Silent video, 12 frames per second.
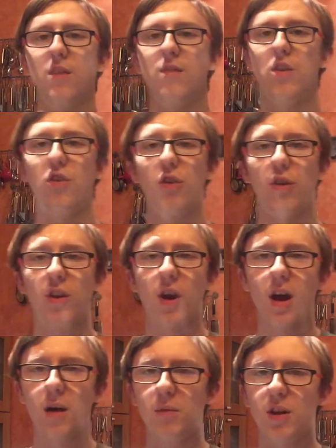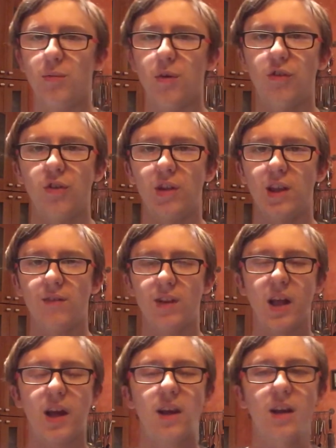have enjoyed. Please be sure to leave a
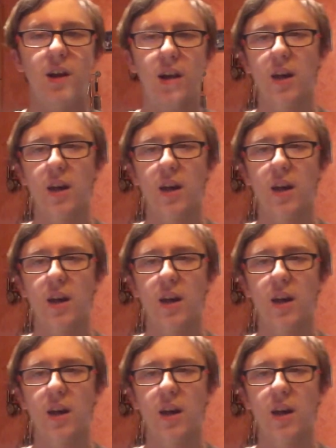like.